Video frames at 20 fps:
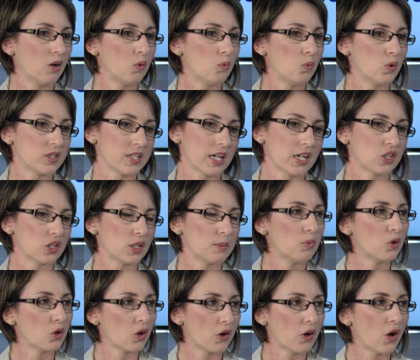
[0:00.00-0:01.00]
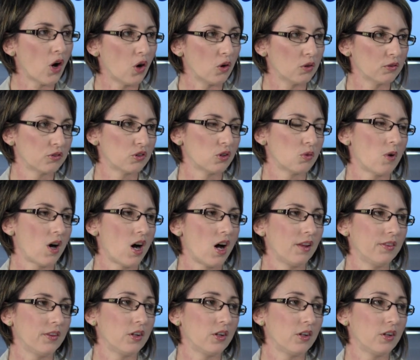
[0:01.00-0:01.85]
was actually put on hold for a while.